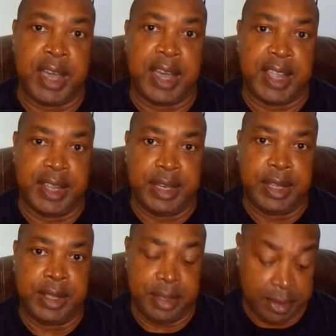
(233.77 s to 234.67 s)
And
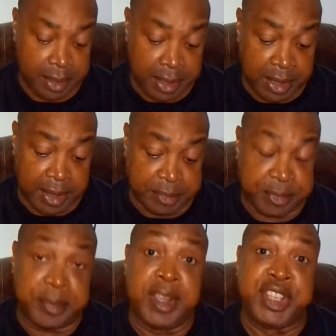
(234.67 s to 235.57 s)

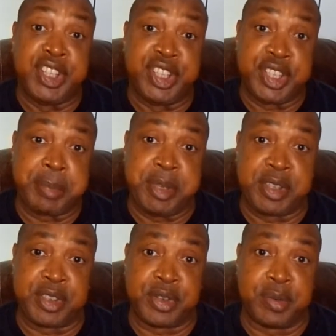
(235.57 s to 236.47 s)
if she did speak to a
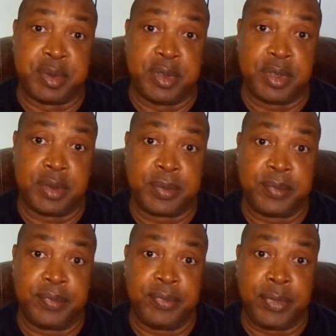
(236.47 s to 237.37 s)
serpent,
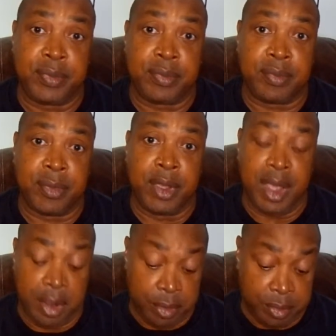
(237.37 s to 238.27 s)

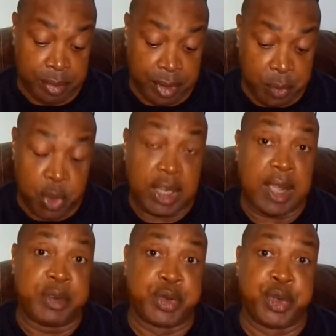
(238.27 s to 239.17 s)
right, what
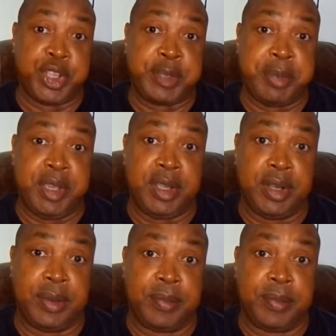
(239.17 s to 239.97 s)
language were they speaking in?